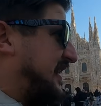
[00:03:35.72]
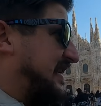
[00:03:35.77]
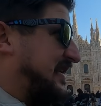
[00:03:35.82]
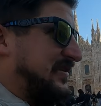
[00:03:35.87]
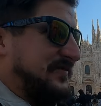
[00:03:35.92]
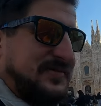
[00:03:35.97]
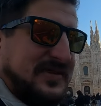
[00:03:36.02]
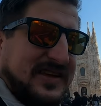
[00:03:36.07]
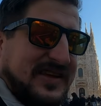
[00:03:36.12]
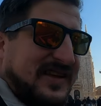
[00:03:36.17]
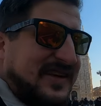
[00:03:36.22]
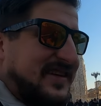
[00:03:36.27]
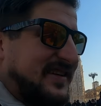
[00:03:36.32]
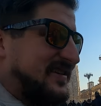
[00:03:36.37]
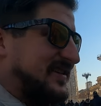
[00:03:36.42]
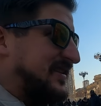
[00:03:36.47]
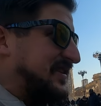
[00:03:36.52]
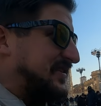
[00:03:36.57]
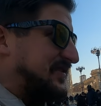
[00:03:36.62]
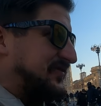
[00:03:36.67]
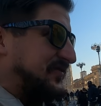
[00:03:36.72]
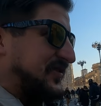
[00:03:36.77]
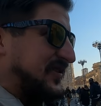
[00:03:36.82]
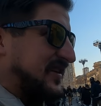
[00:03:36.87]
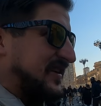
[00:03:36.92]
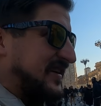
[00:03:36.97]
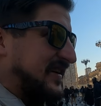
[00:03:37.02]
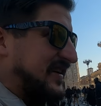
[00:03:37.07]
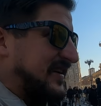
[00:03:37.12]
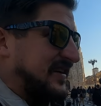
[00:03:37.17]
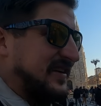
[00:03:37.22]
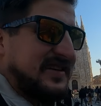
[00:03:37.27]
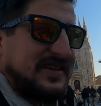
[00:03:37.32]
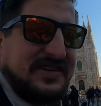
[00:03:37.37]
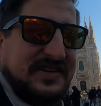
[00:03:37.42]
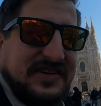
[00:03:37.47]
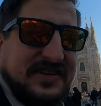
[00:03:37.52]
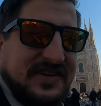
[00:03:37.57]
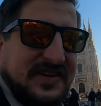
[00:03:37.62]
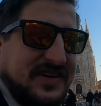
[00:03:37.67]
and he'll be like, here for your kid,
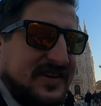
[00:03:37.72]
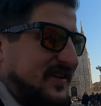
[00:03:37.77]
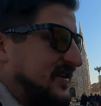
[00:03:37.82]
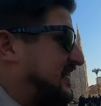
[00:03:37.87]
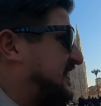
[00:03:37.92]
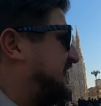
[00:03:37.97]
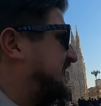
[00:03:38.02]
here